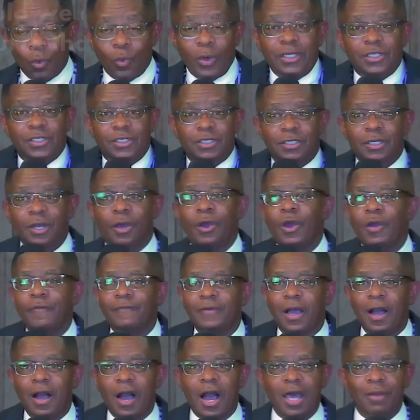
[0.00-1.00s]
serve
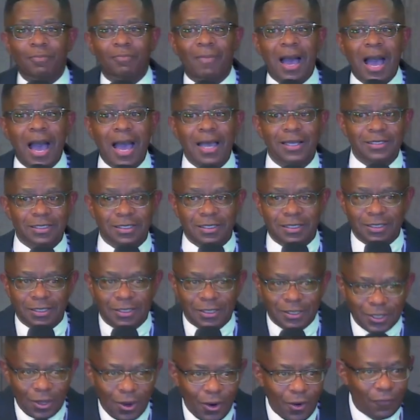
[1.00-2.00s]
God by
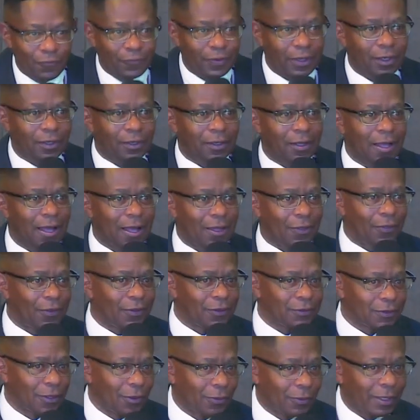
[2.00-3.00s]
serving
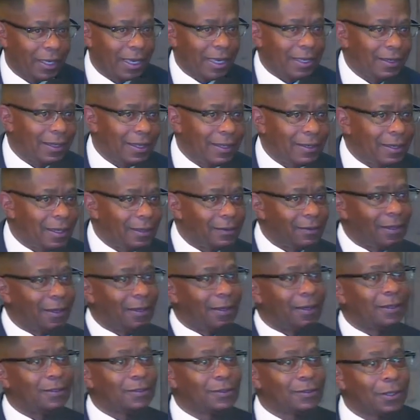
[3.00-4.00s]
others. Okay, they didn't get
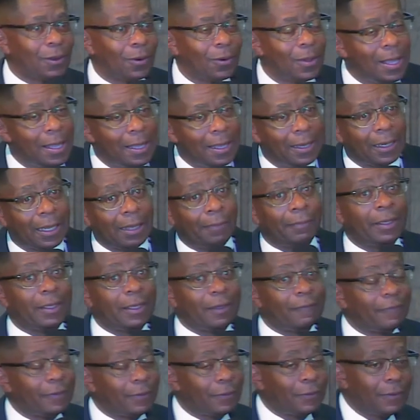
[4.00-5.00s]
it, so let me
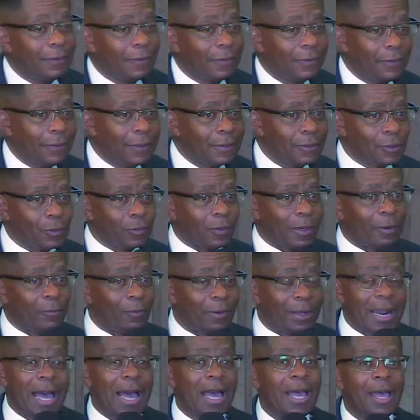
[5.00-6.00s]
give it to you this way.
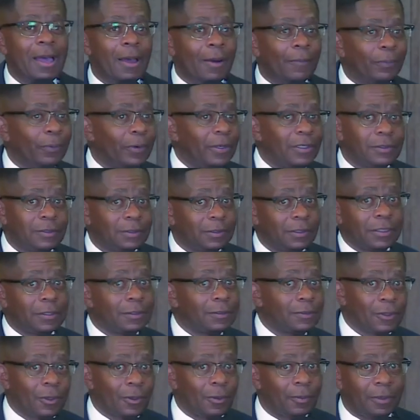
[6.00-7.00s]
When I preached this
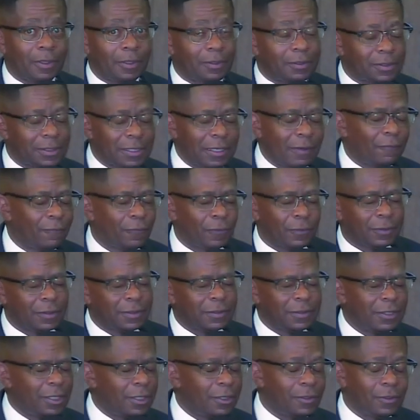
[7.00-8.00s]
sermon several
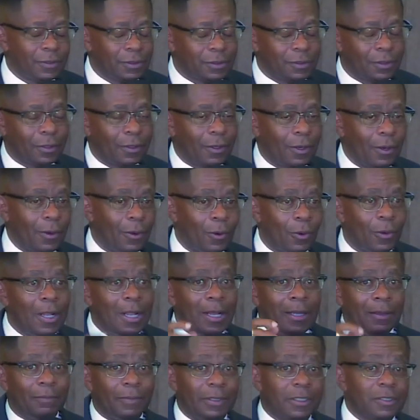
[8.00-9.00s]
years ago,
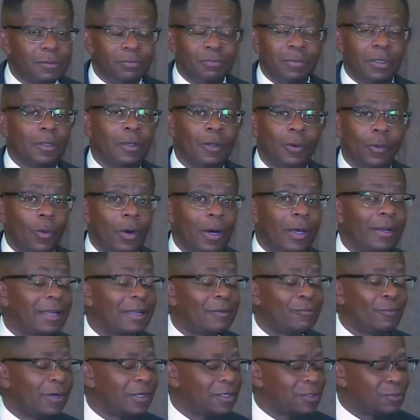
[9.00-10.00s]
Miss Miller, what
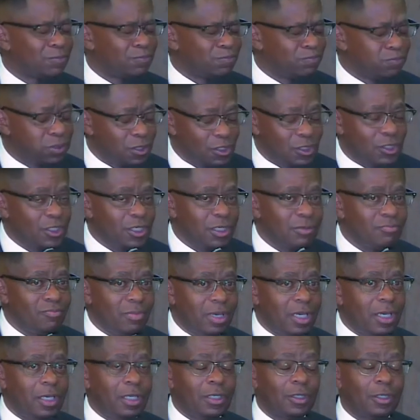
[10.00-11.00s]
was pushing
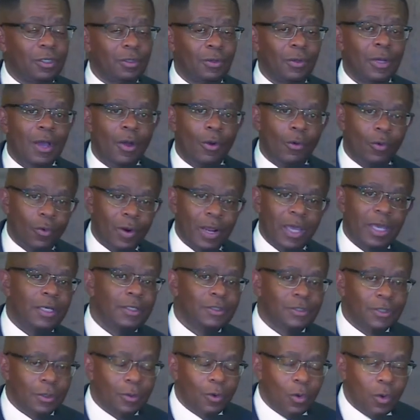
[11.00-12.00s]
me to
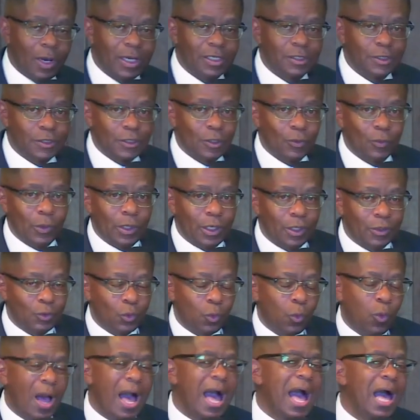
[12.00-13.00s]
raise the question was
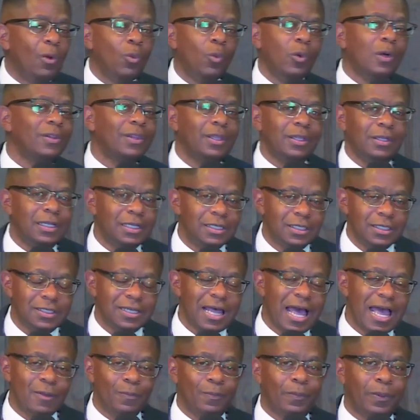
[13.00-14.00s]
why were the
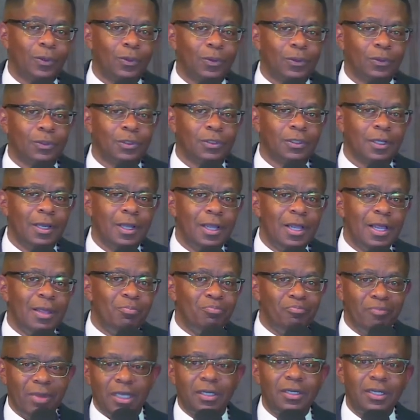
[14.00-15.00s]
disciples
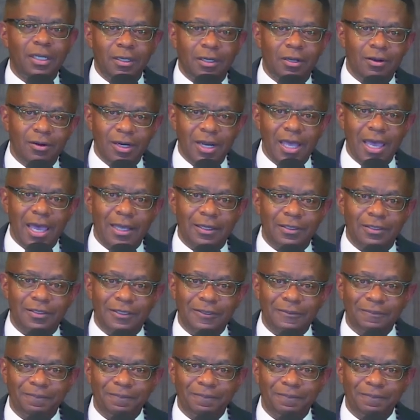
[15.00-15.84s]
mending their nets?